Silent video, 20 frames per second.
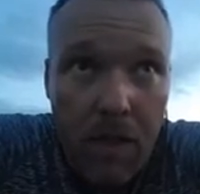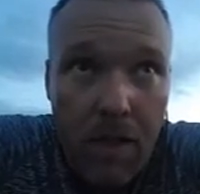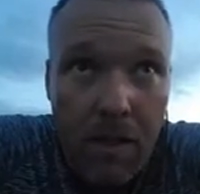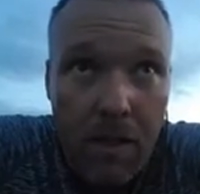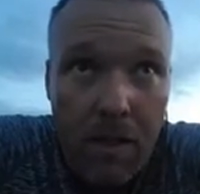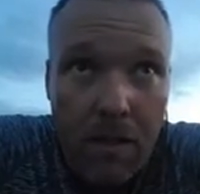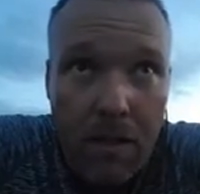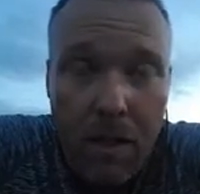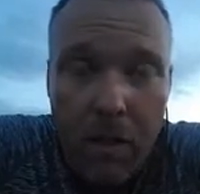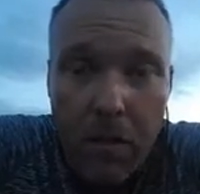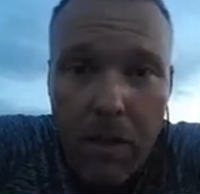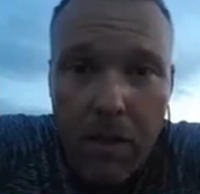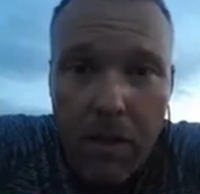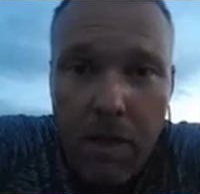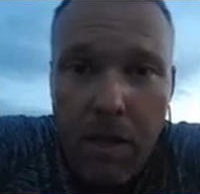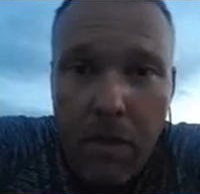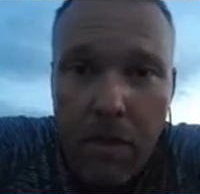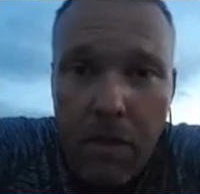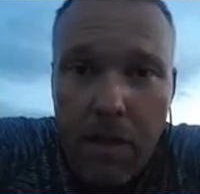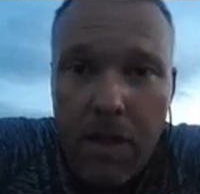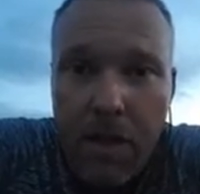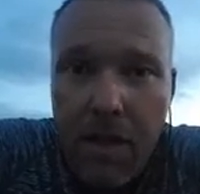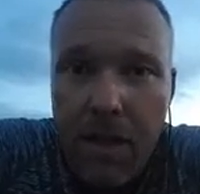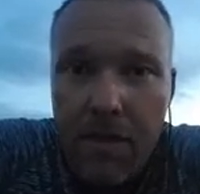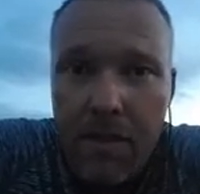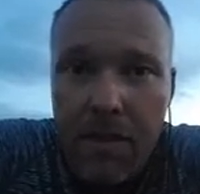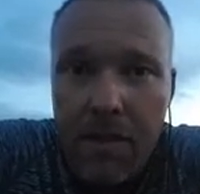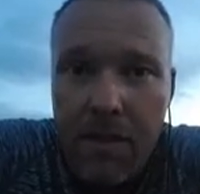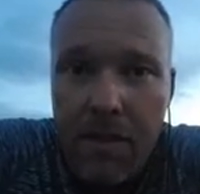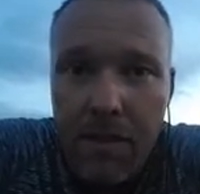they were
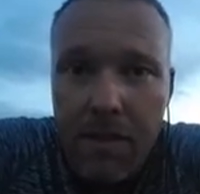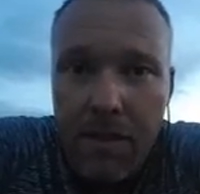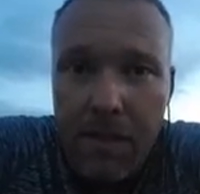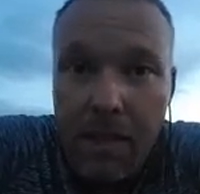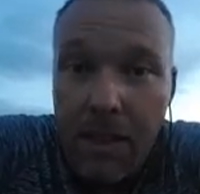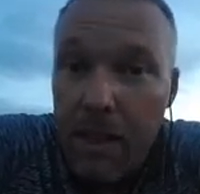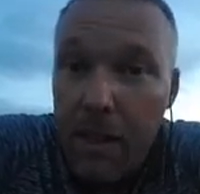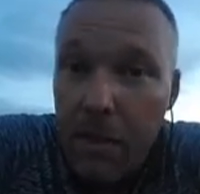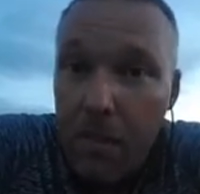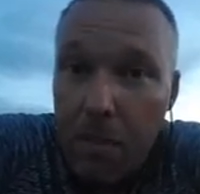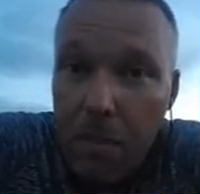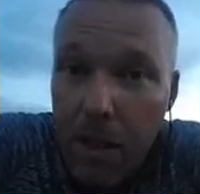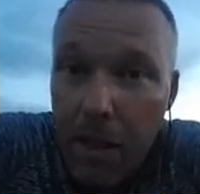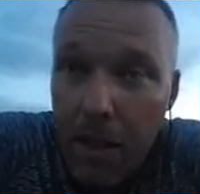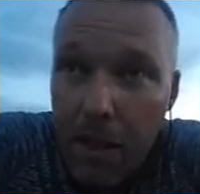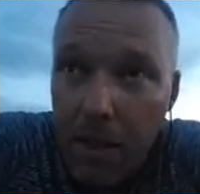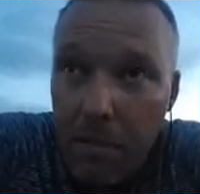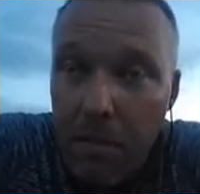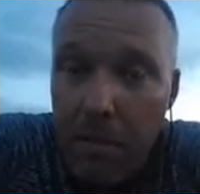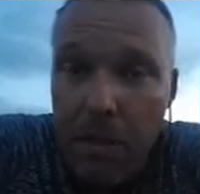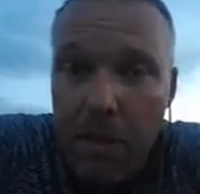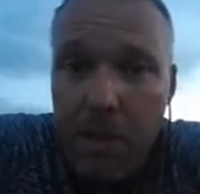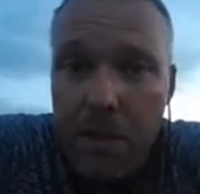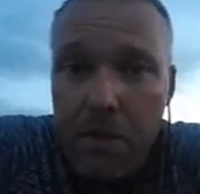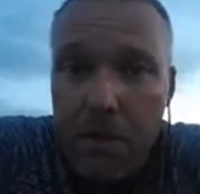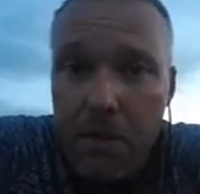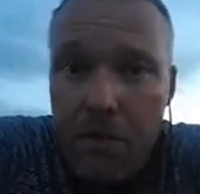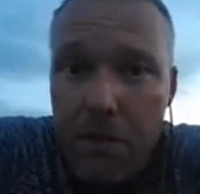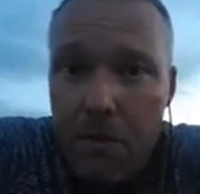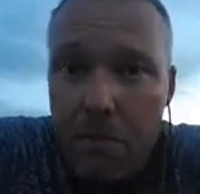taught to clean your plate,
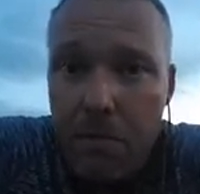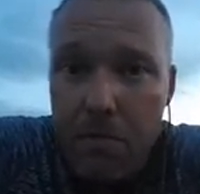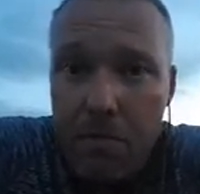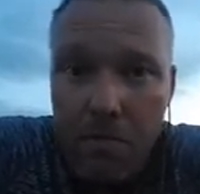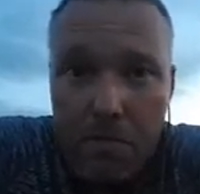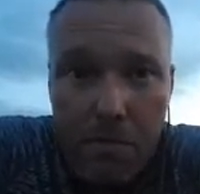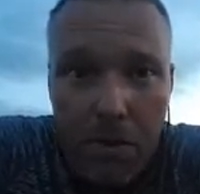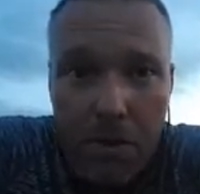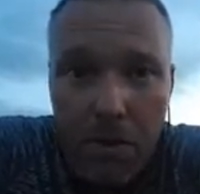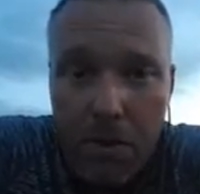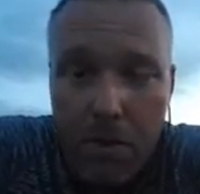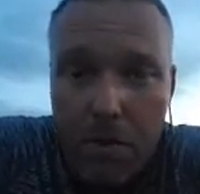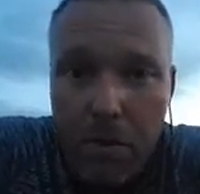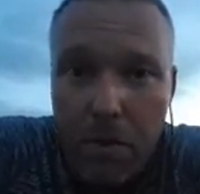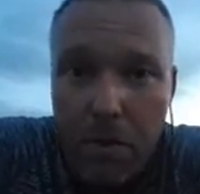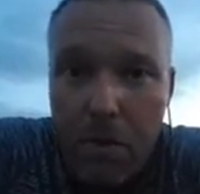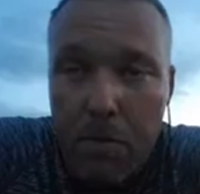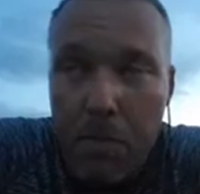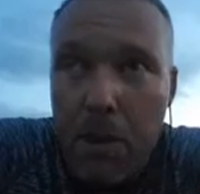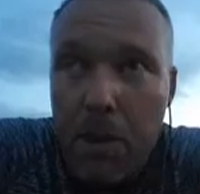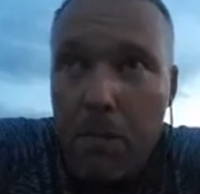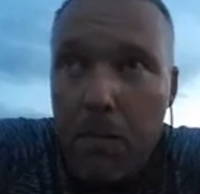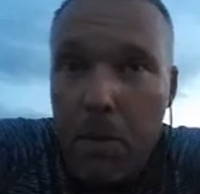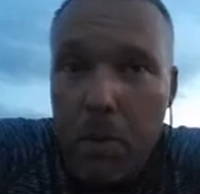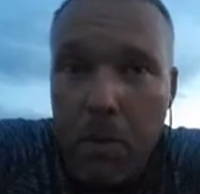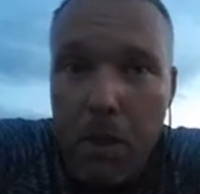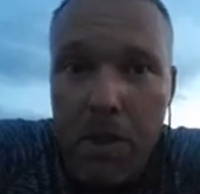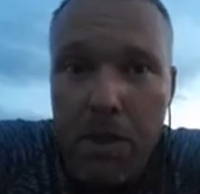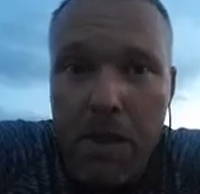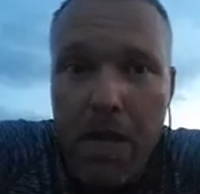because you should be respectful
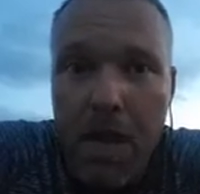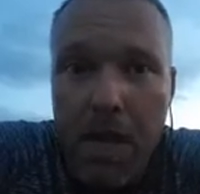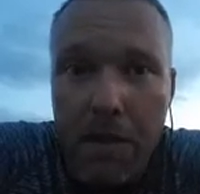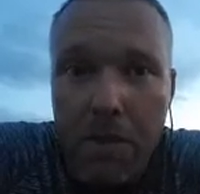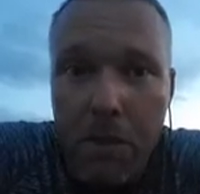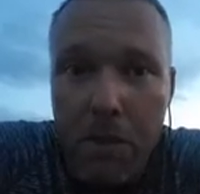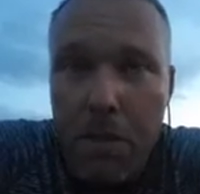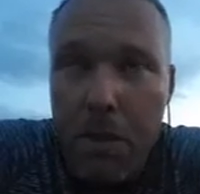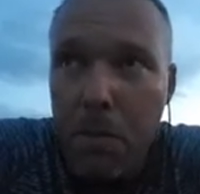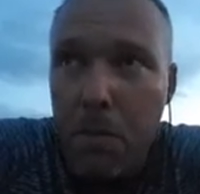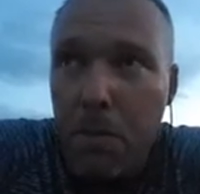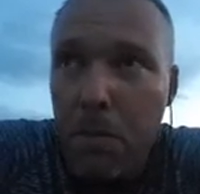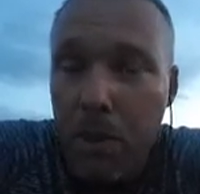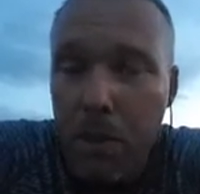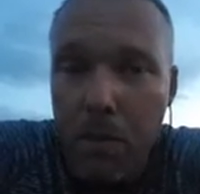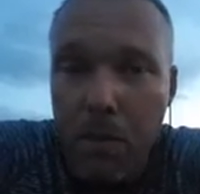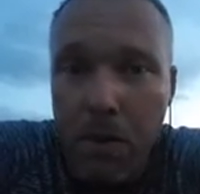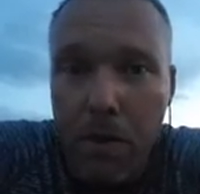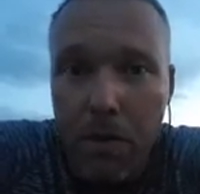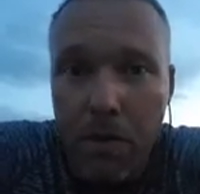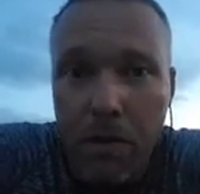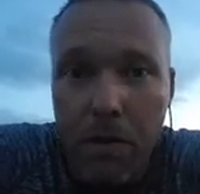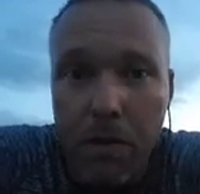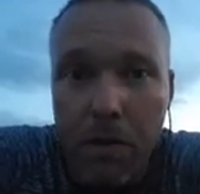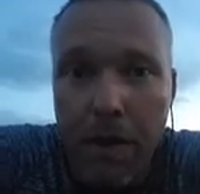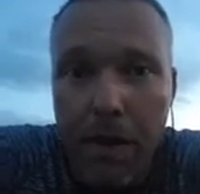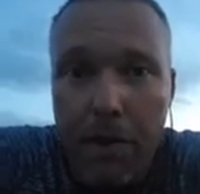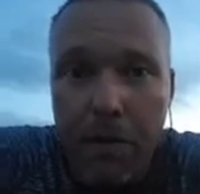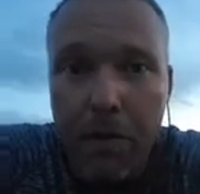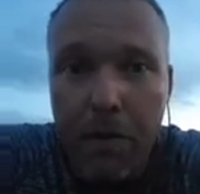of what you have. There's people around the world that
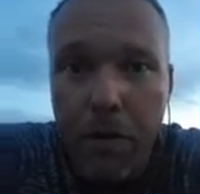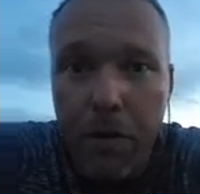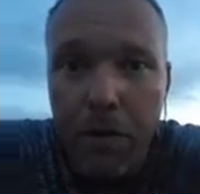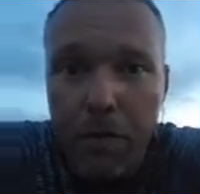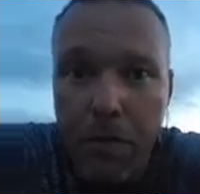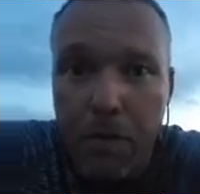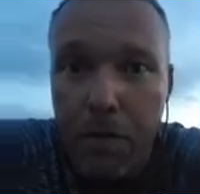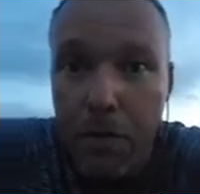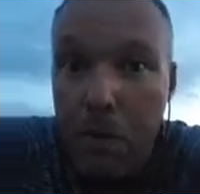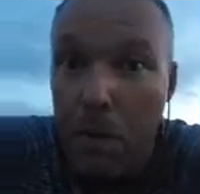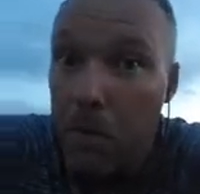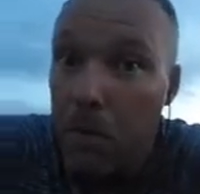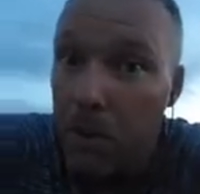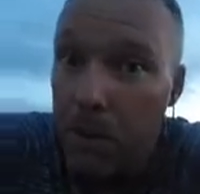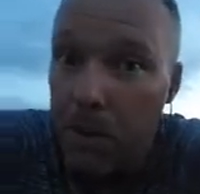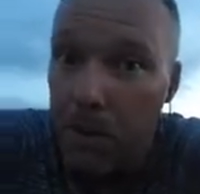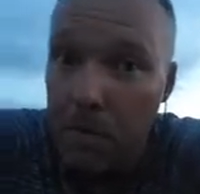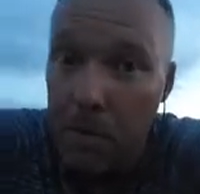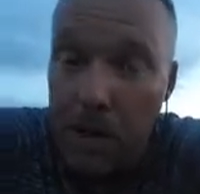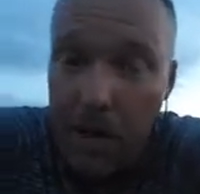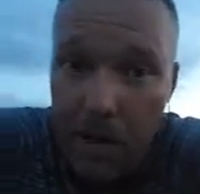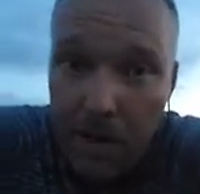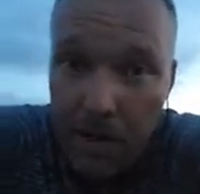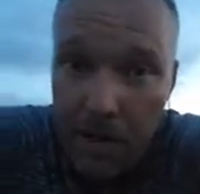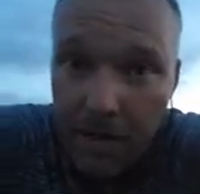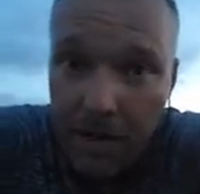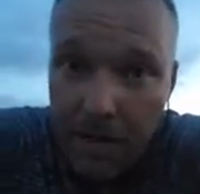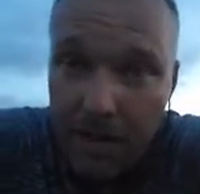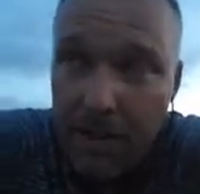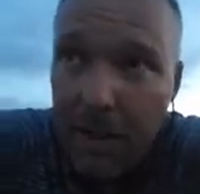don't have food. There's people in
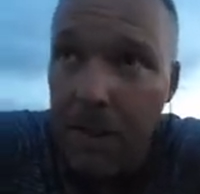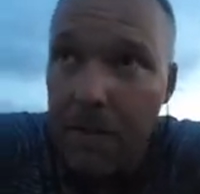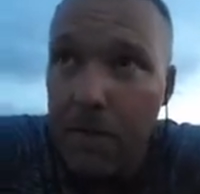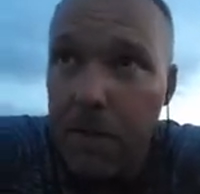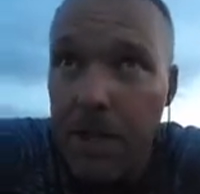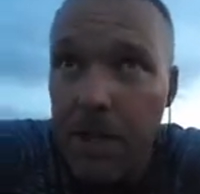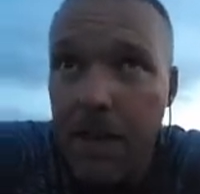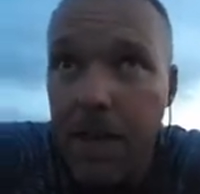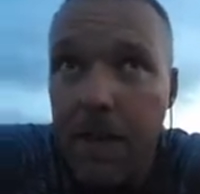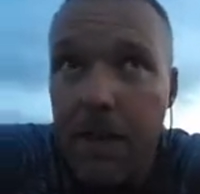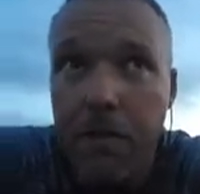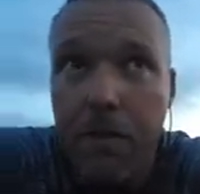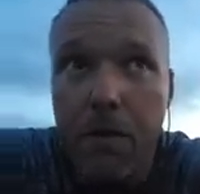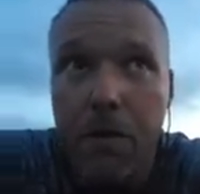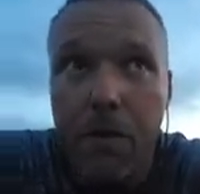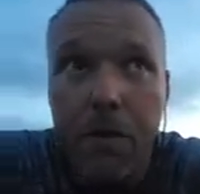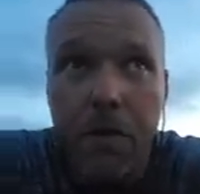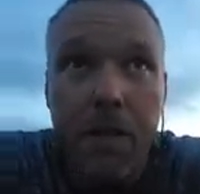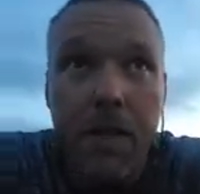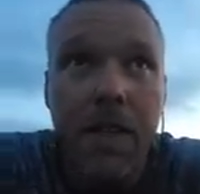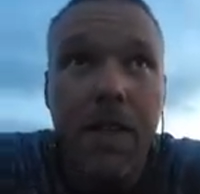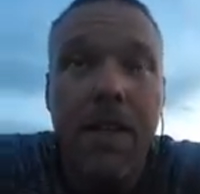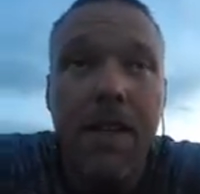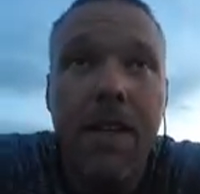America at the time that didn't have food.